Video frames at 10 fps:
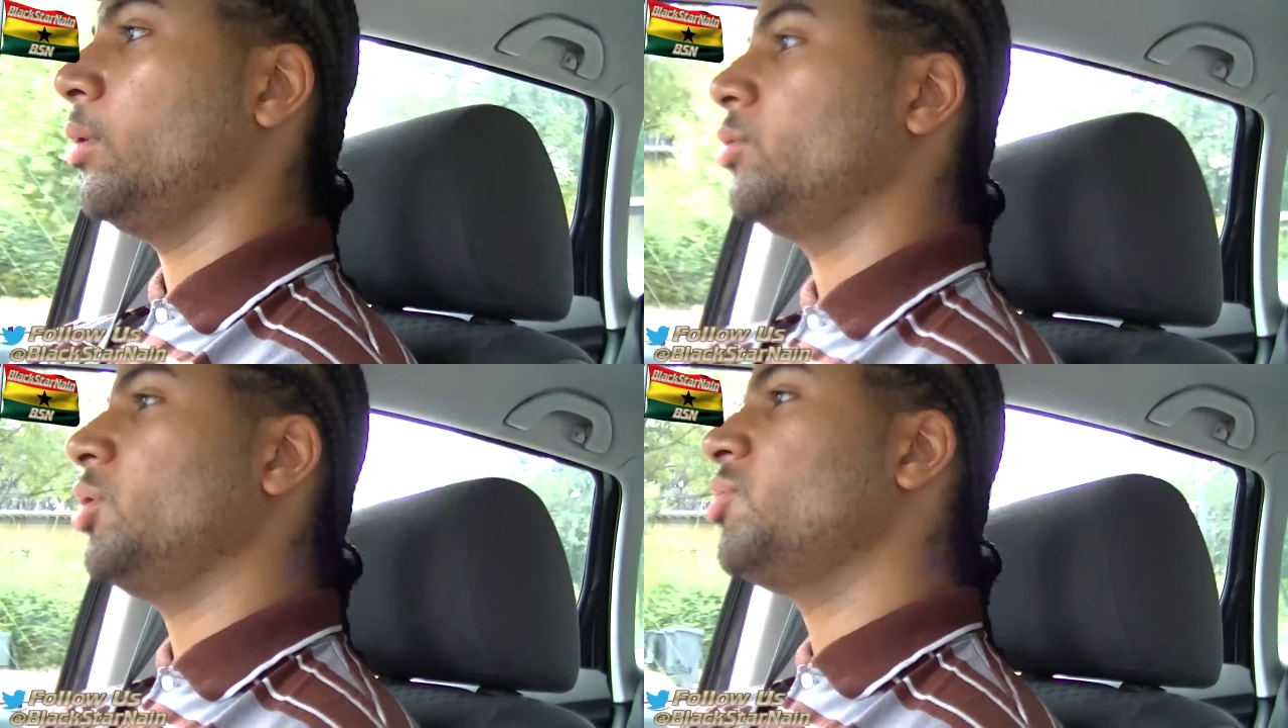
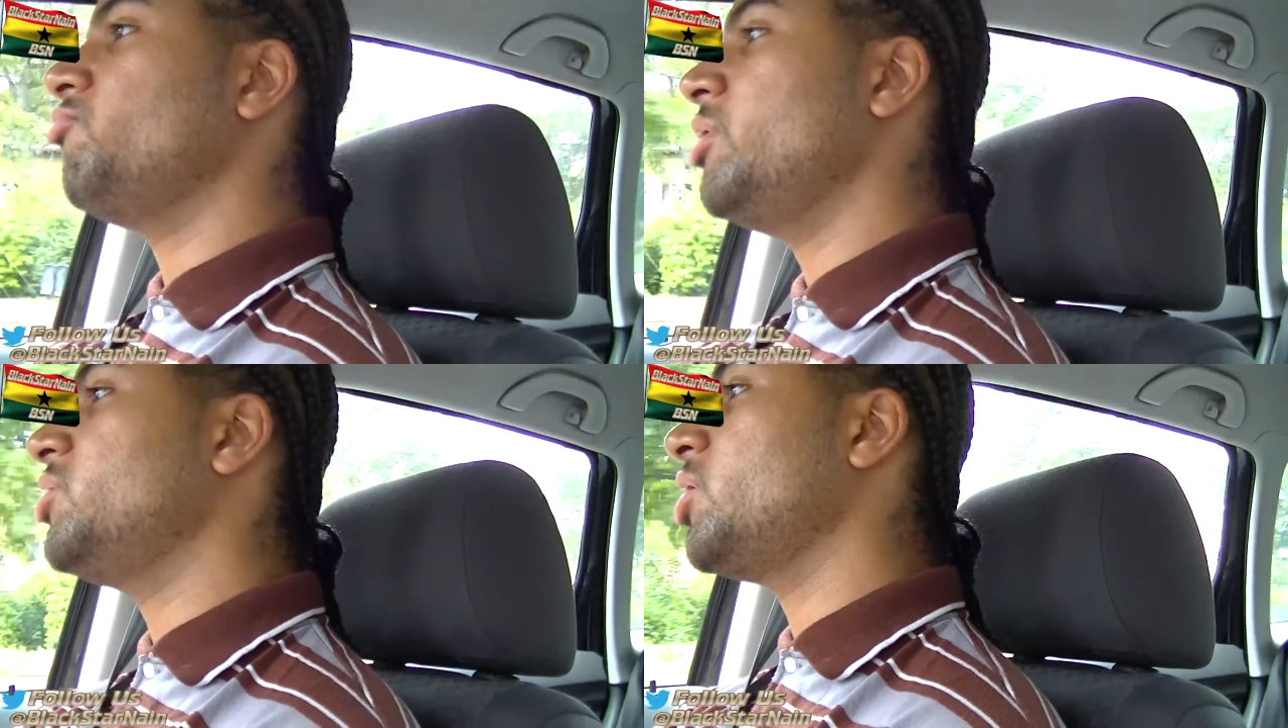Just
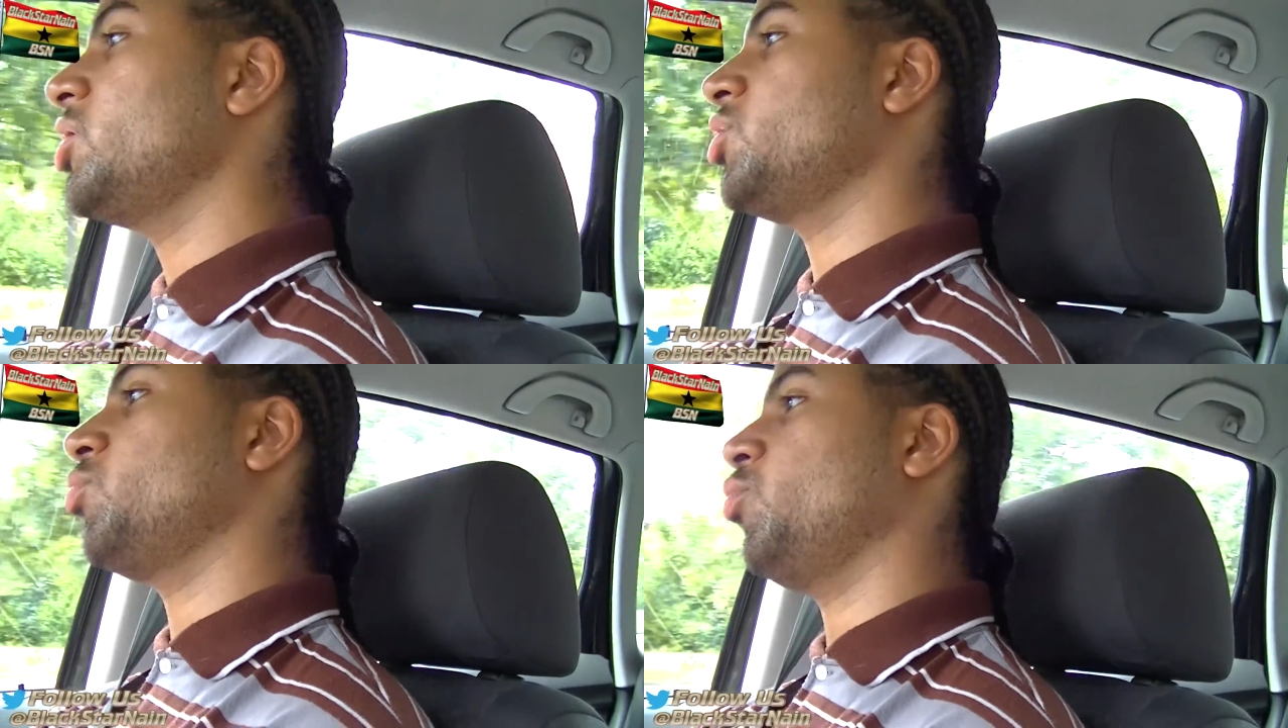
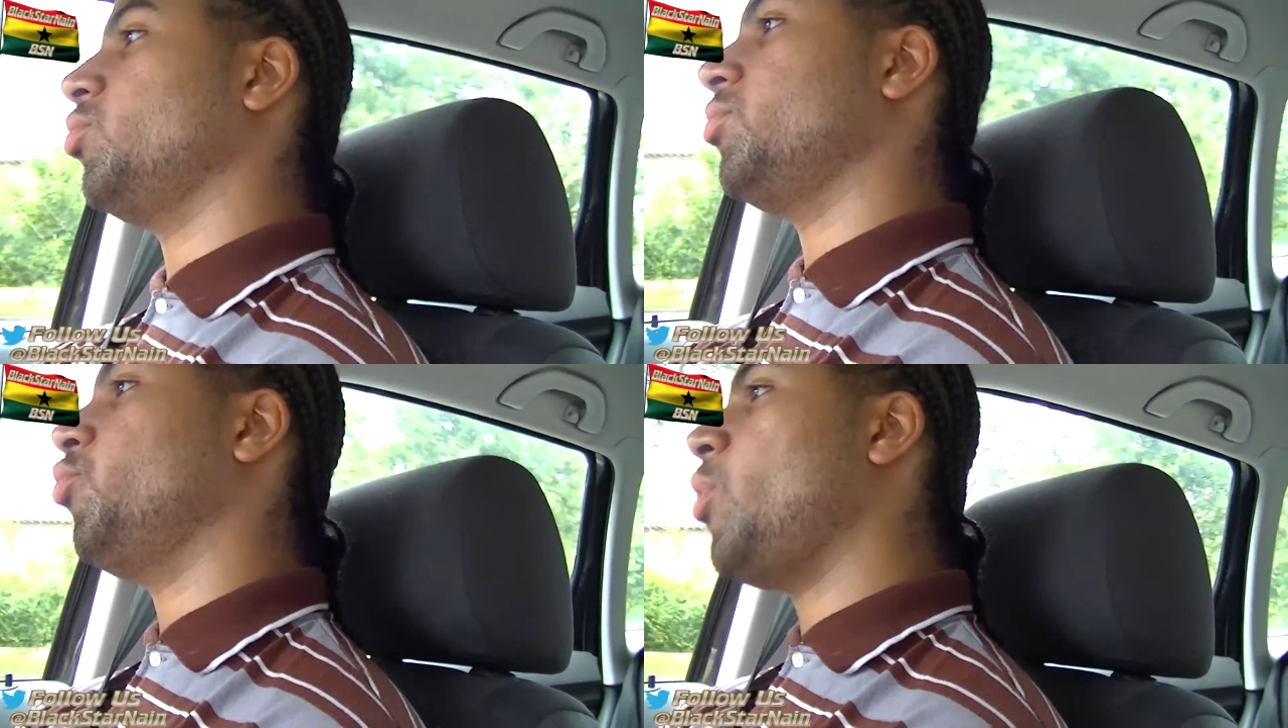research
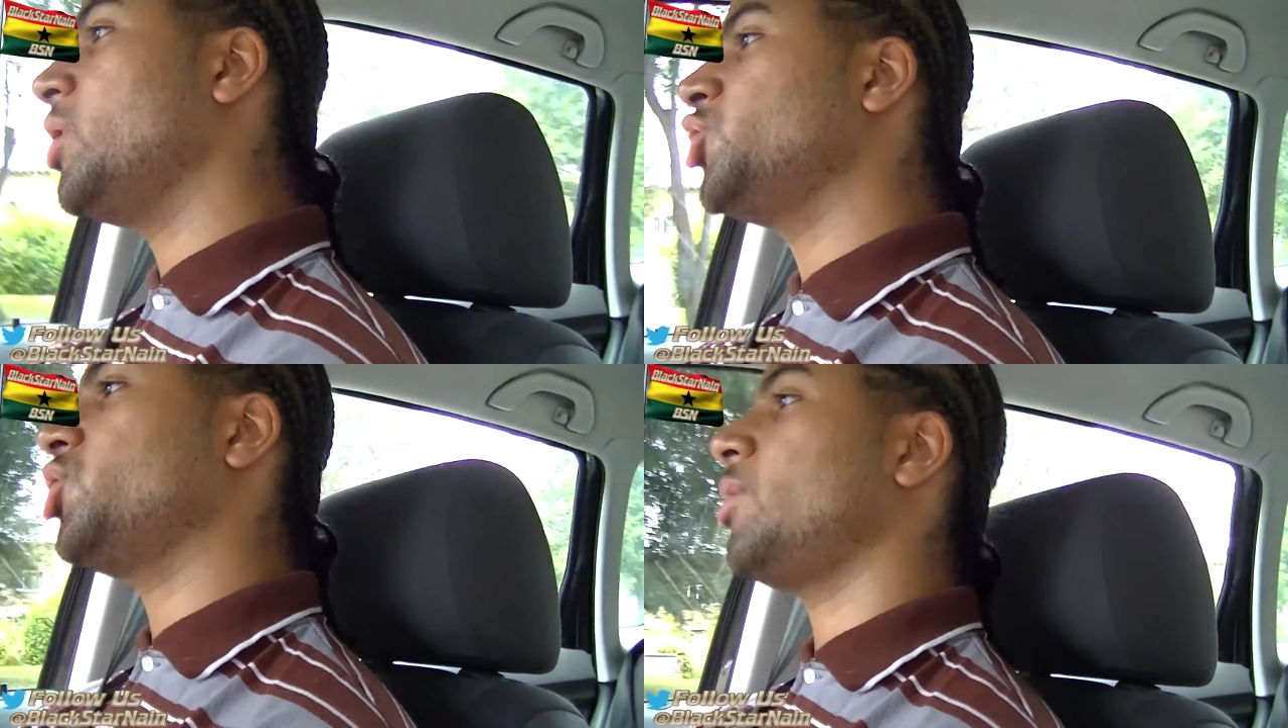
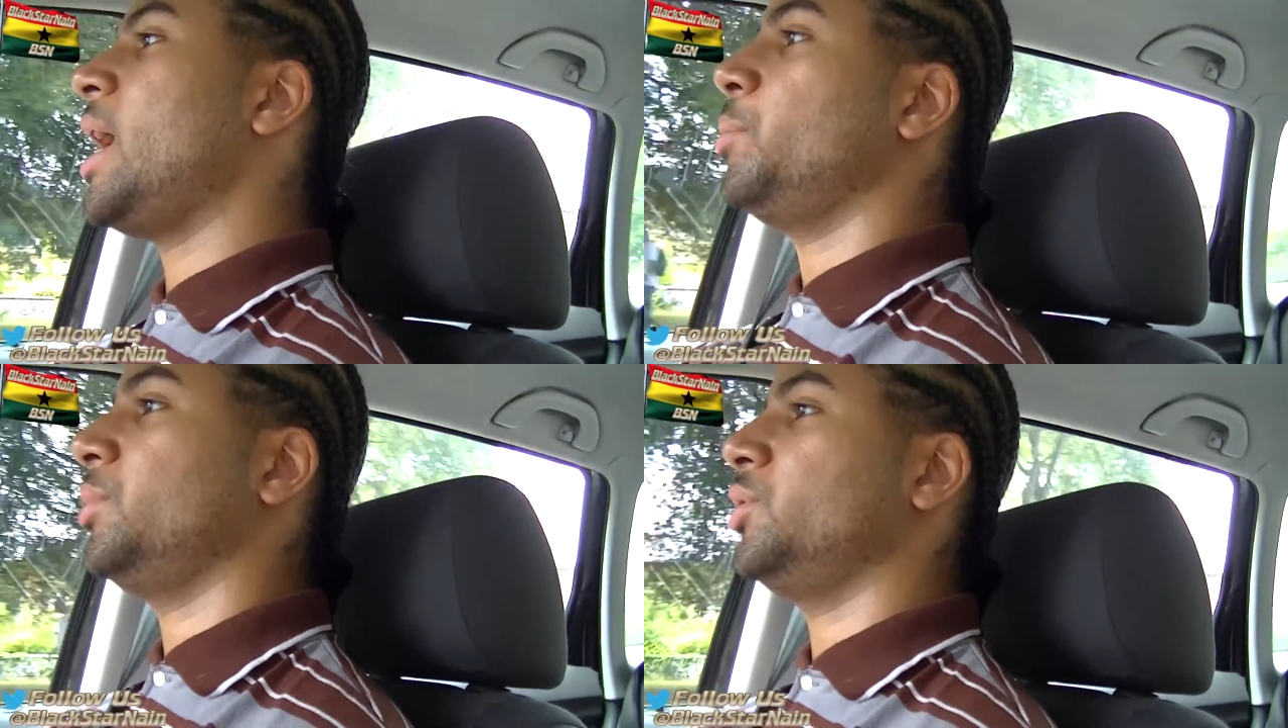one
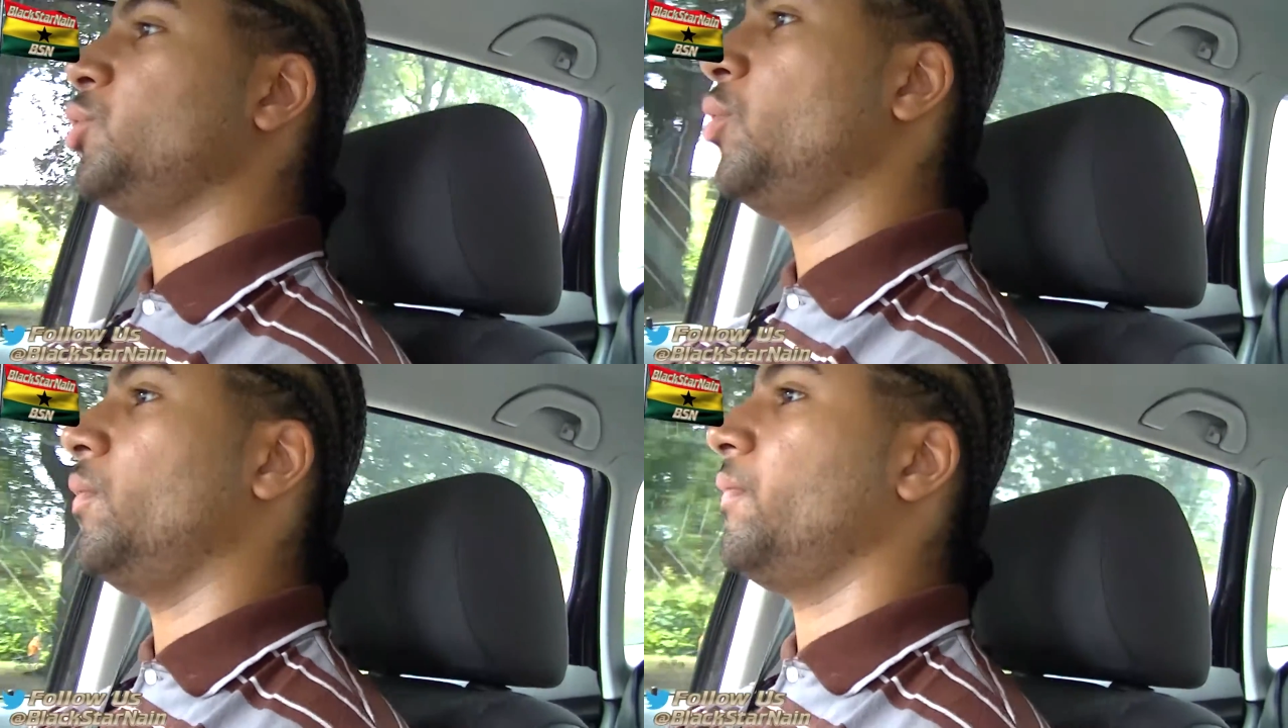tribe in the
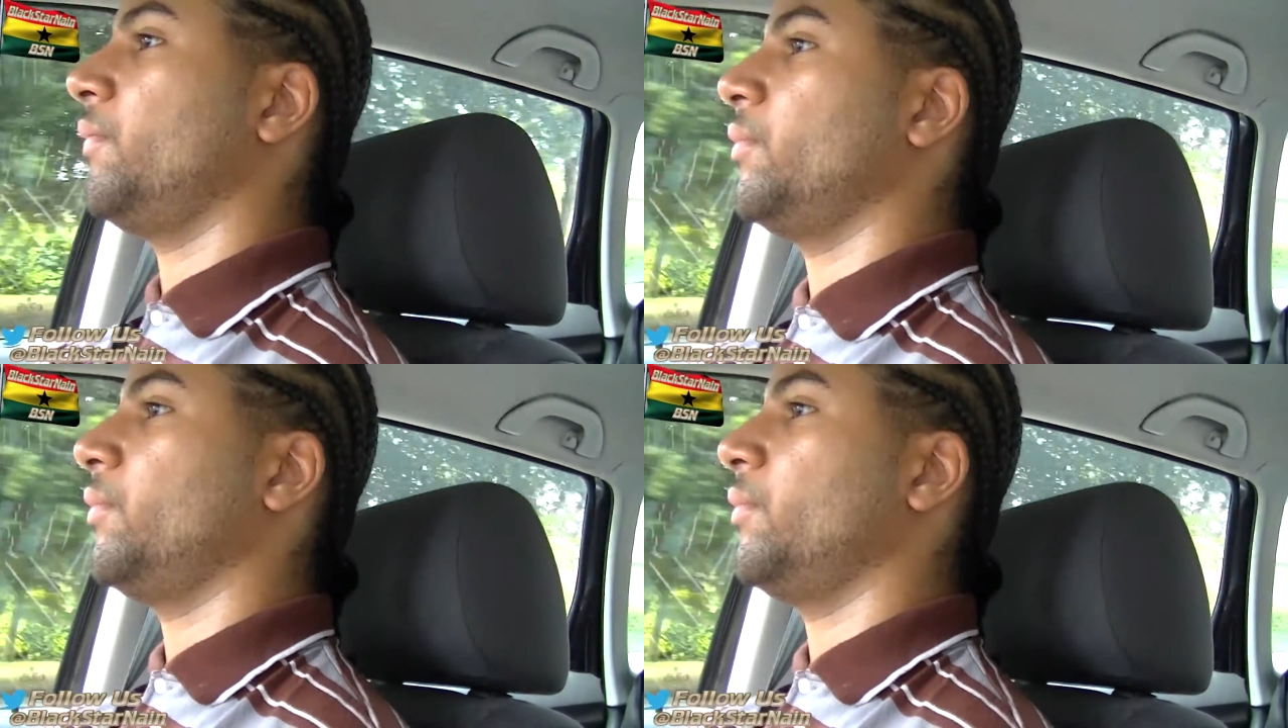north.